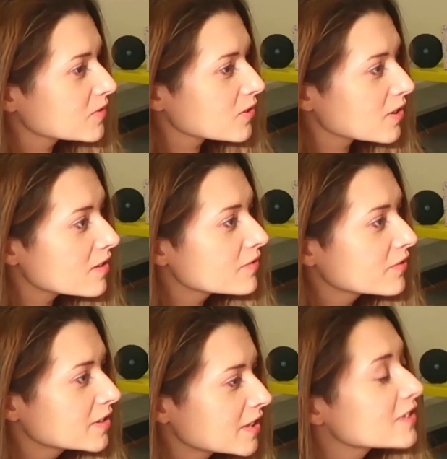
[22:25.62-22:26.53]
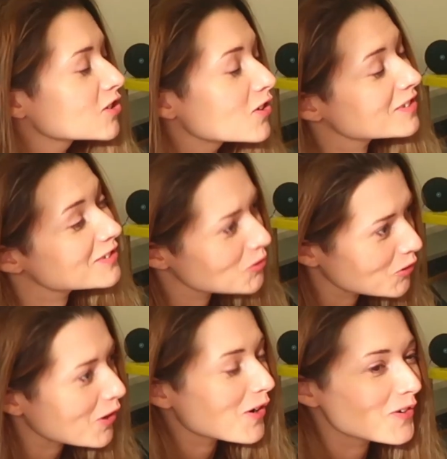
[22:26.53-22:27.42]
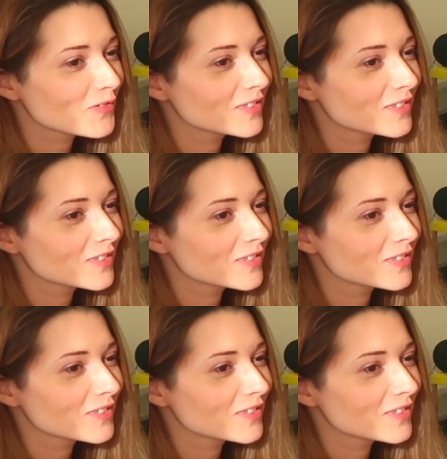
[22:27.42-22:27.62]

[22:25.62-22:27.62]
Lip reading: took off. TikTok took off.